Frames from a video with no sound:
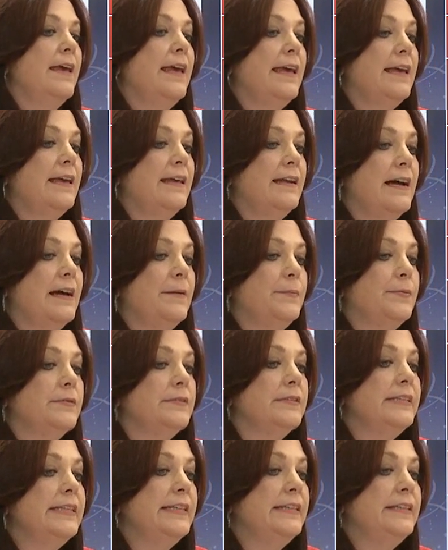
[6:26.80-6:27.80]
And I
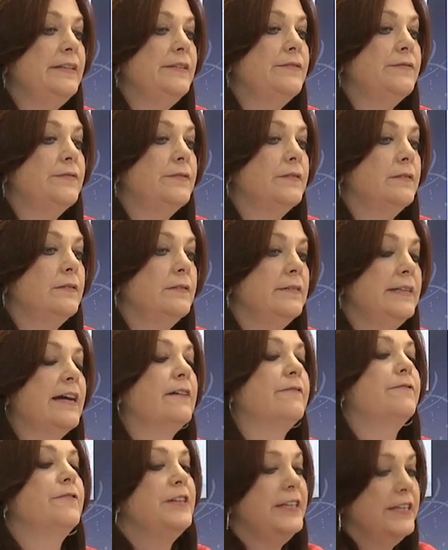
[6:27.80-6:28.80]
believe,
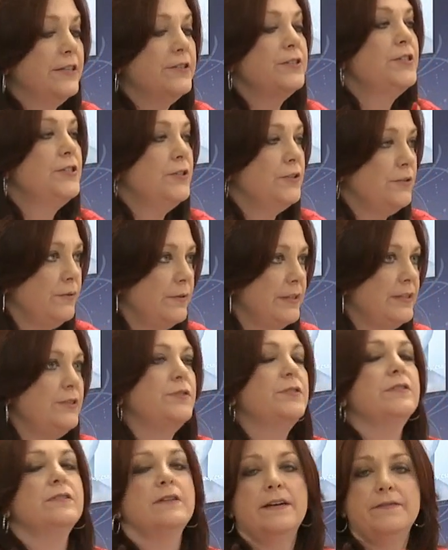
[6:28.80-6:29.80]
yeah, for year two, and you
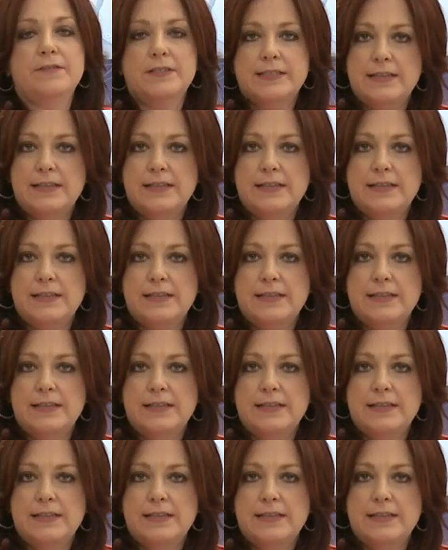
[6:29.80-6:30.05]
still have to